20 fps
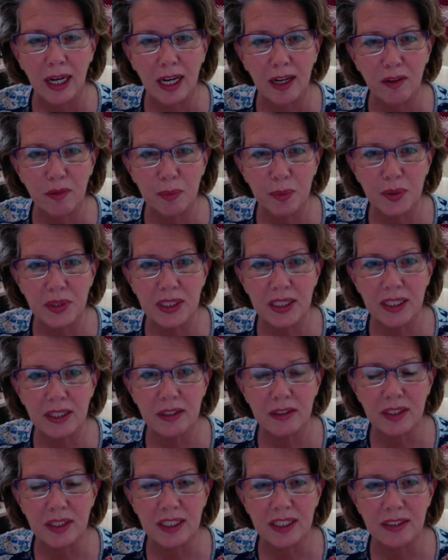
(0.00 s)
I've put
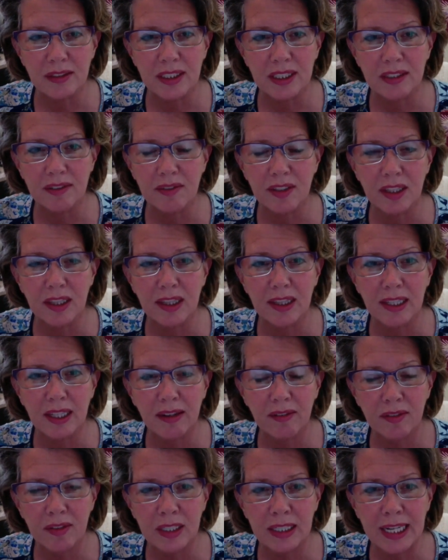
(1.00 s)
together a series of
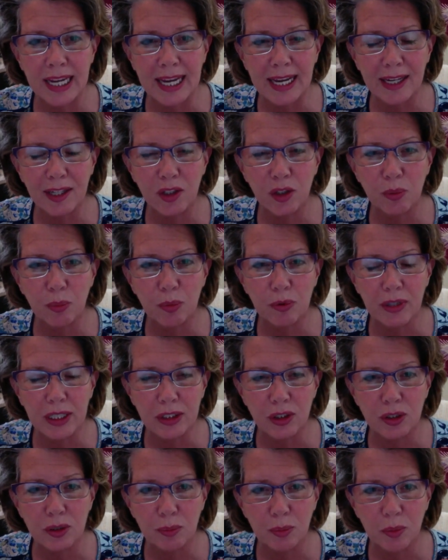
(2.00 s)
11
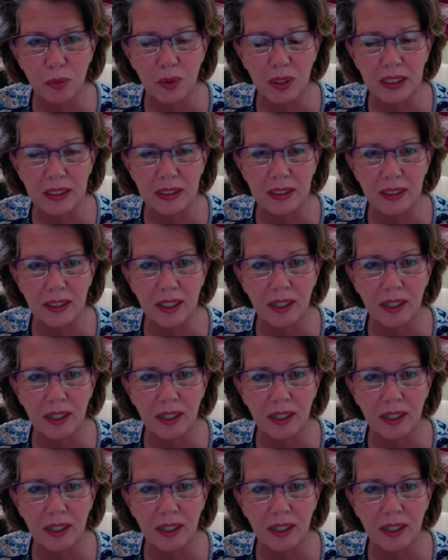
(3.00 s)
acupressure points,